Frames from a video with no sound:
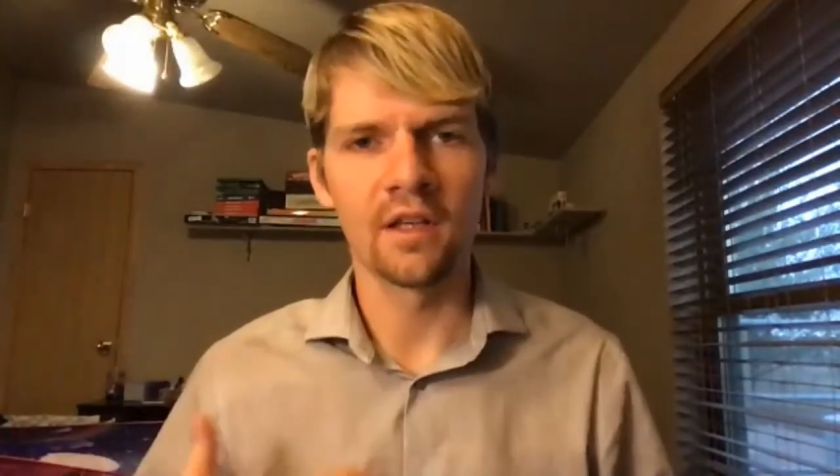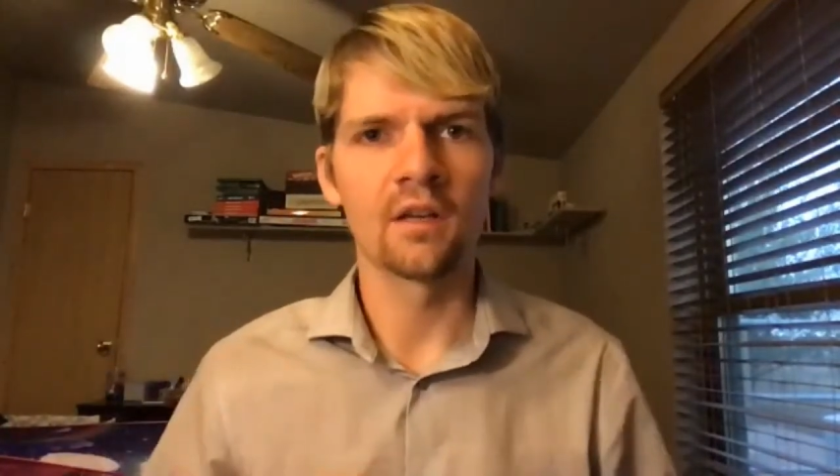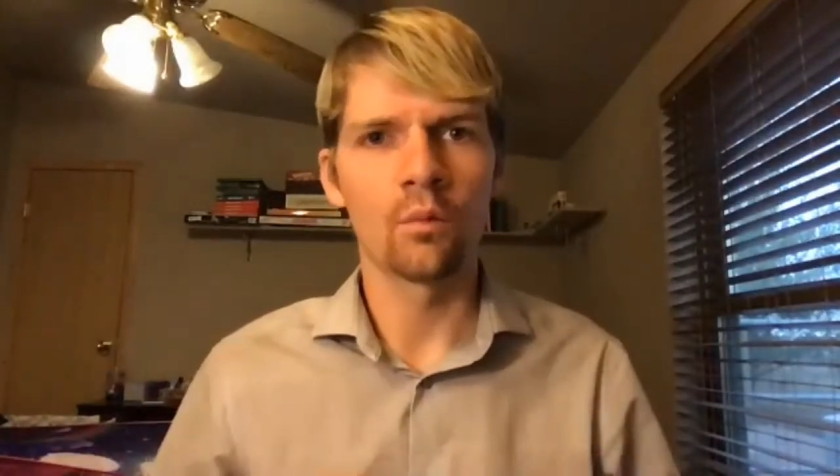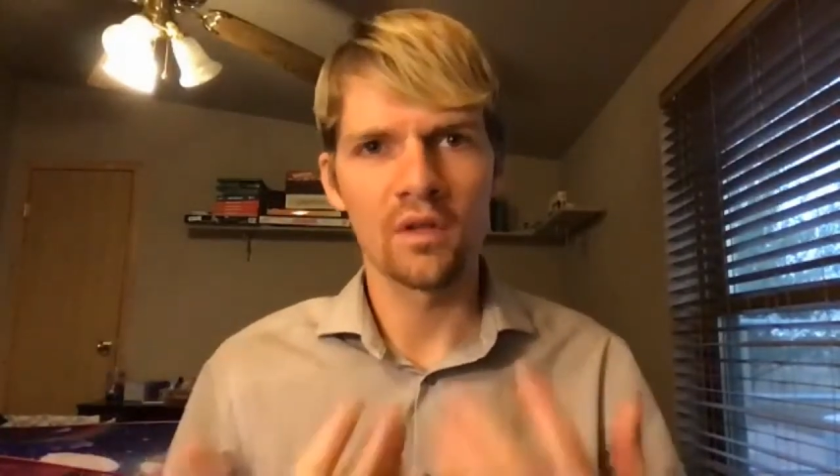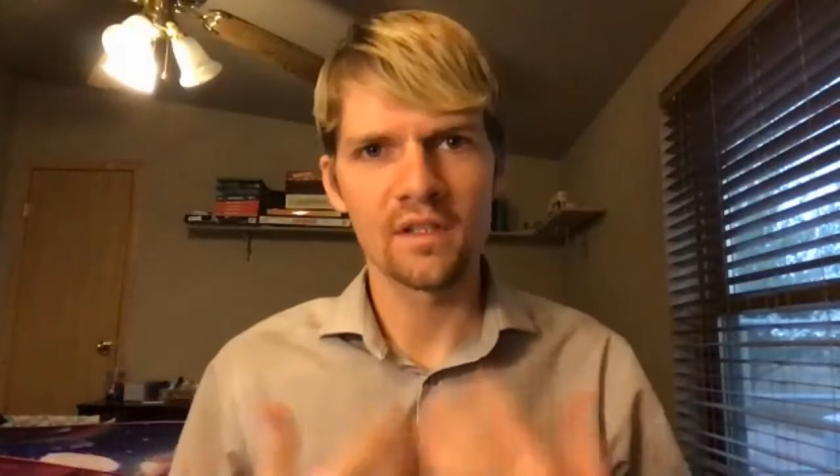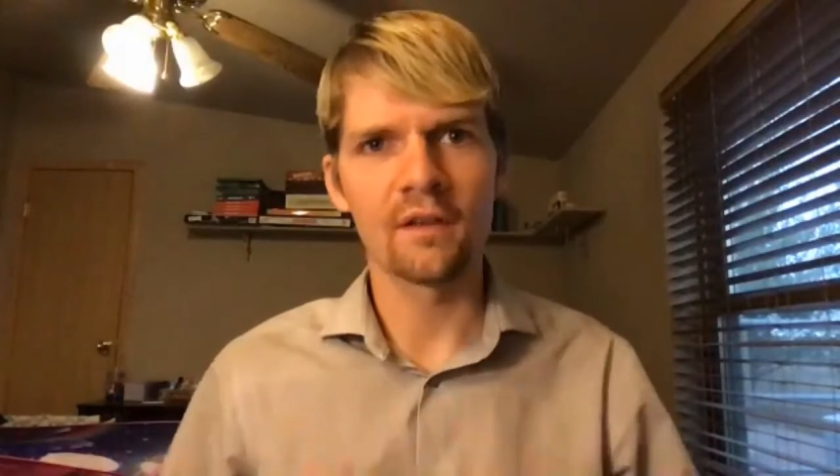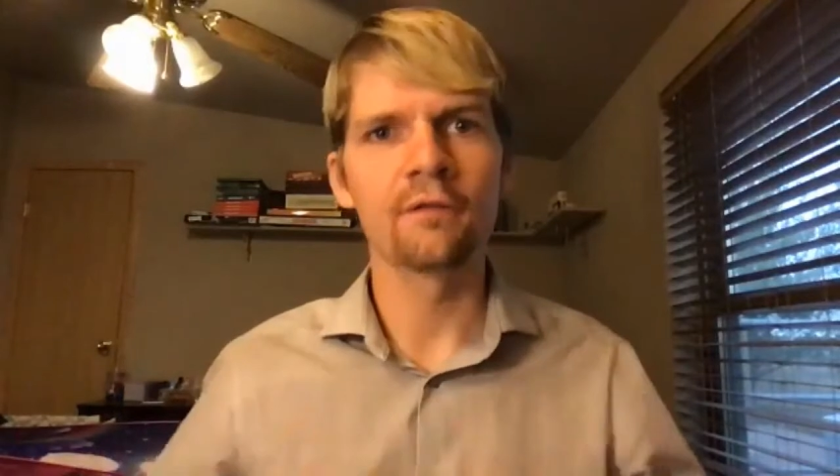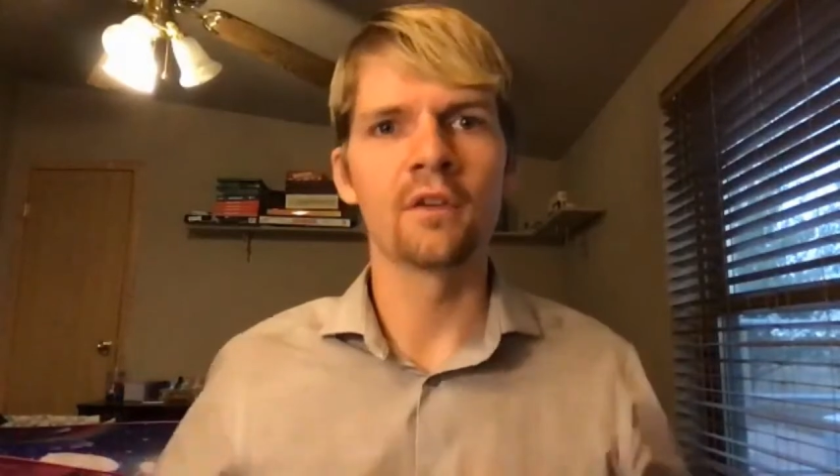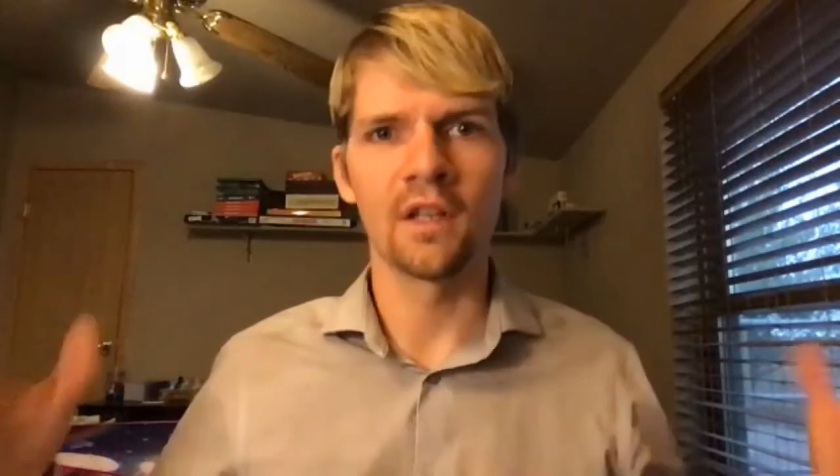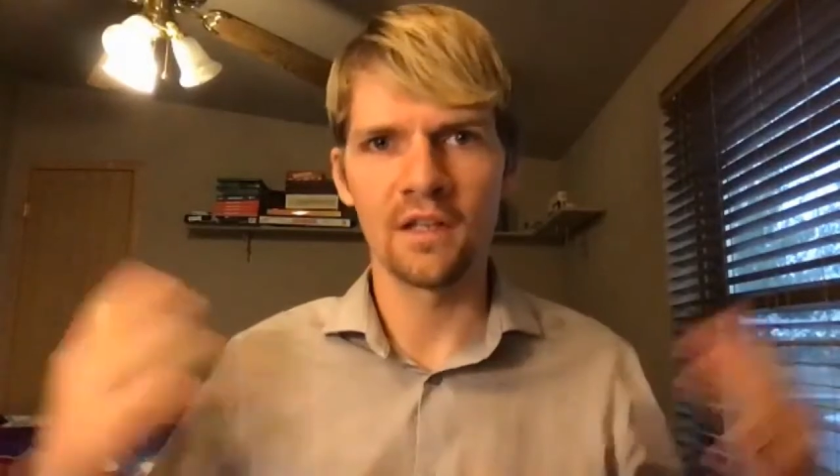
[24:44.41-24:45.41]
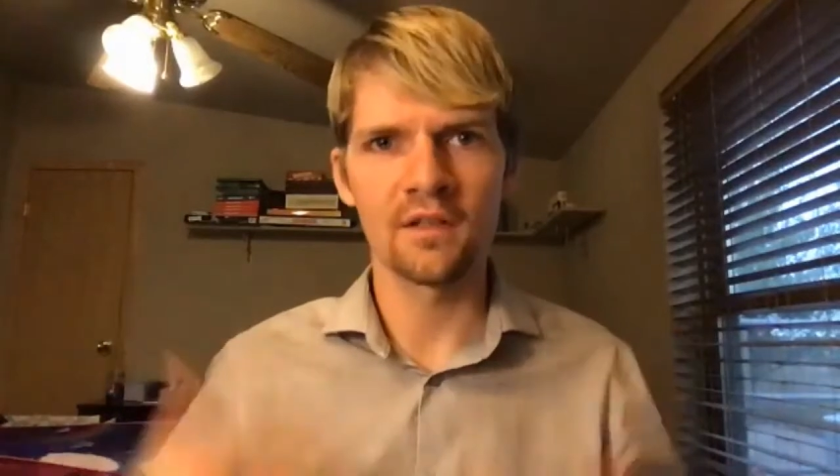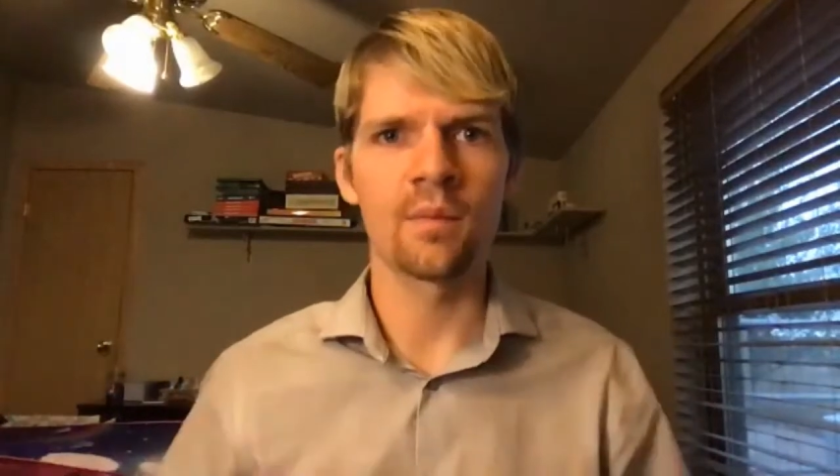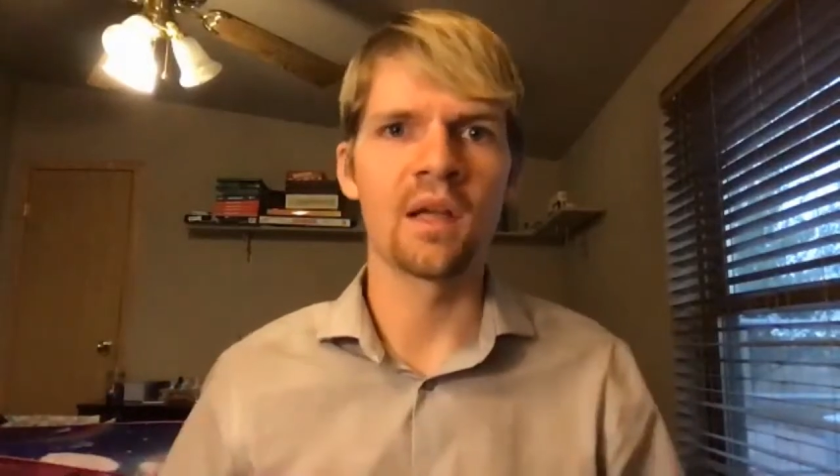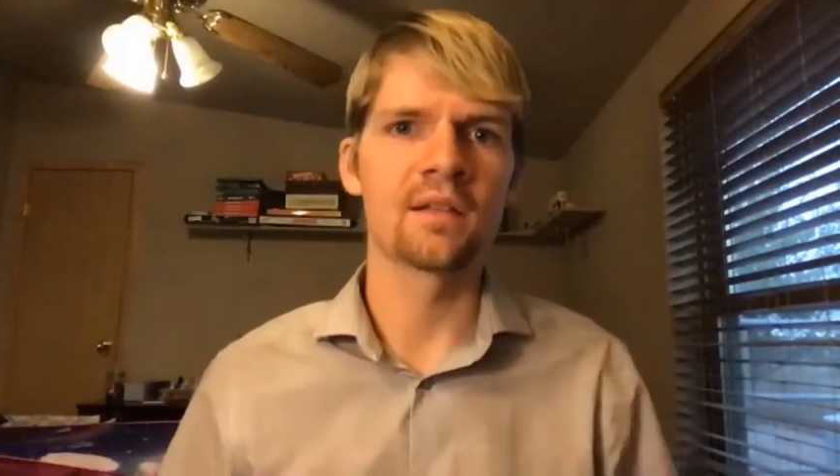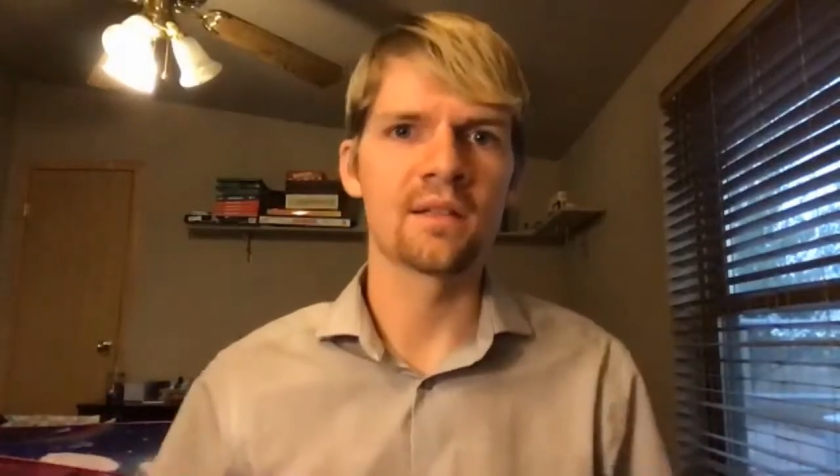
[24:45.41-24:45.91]
and once that feeling
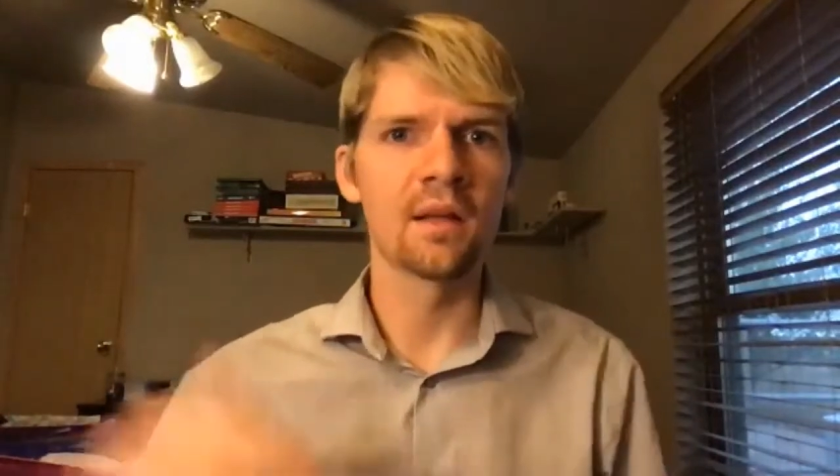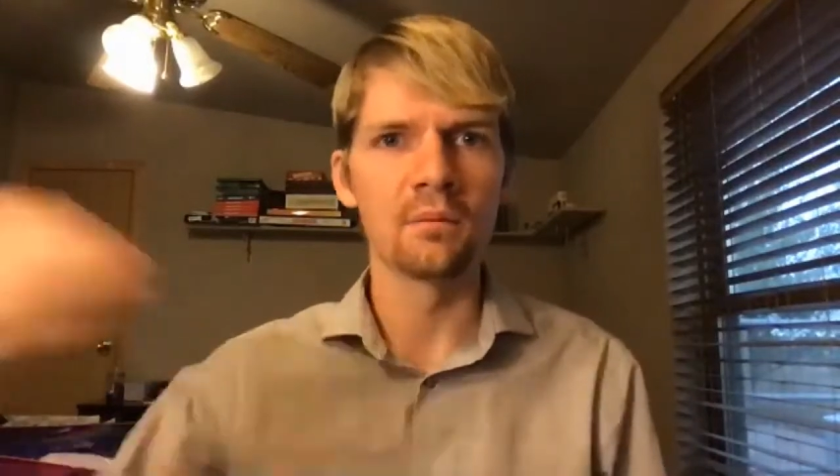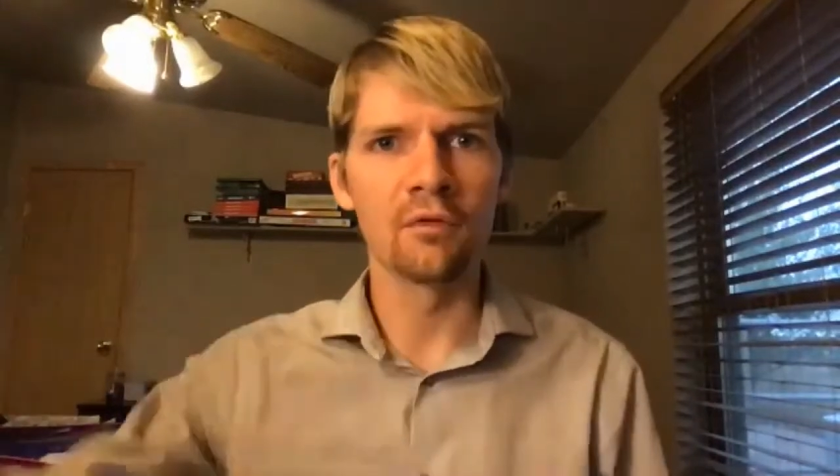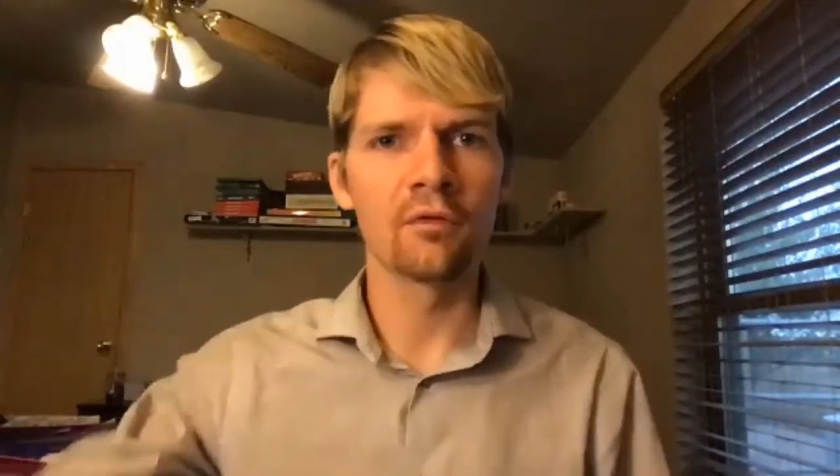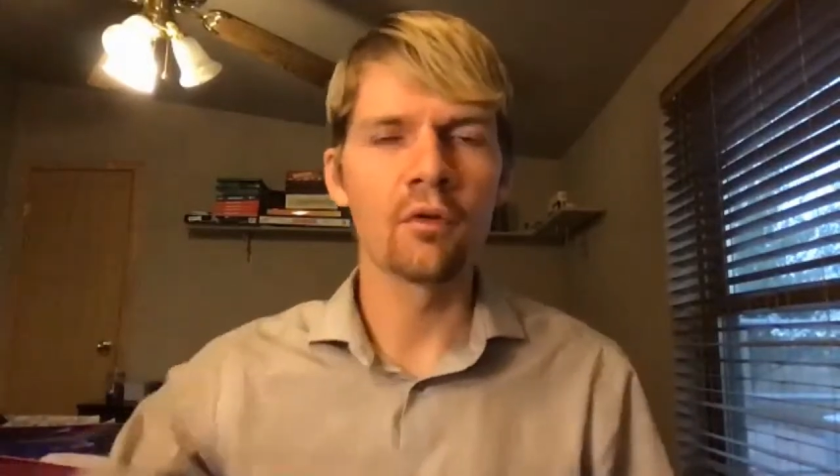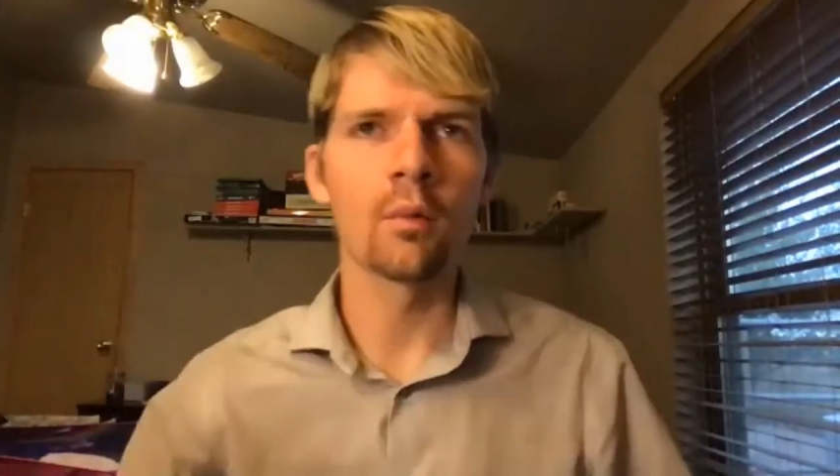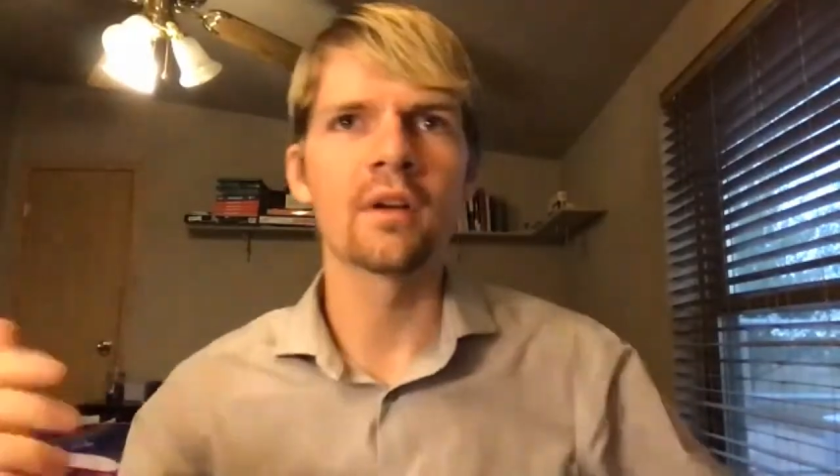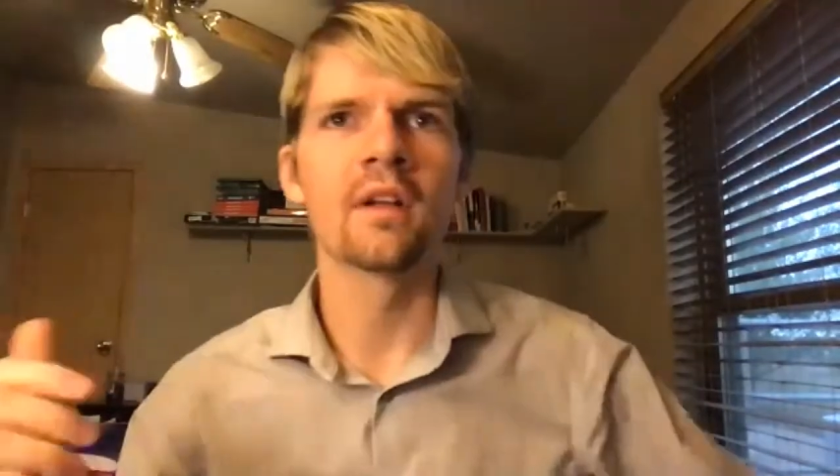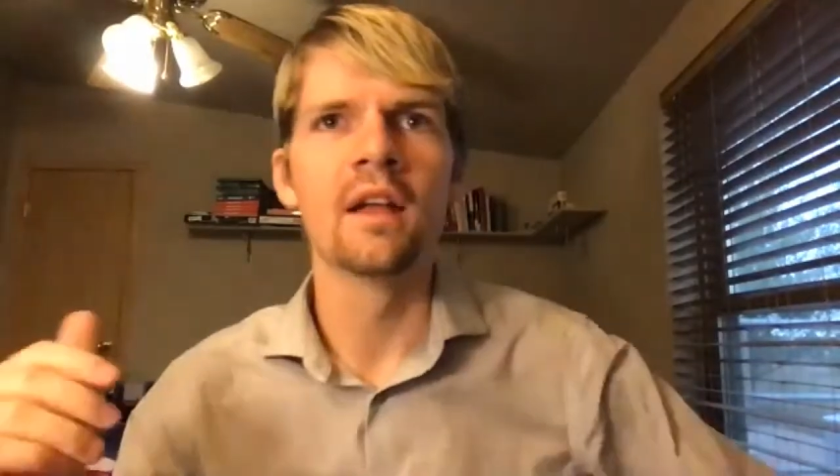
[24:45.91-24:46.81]
dissipates, then move forward.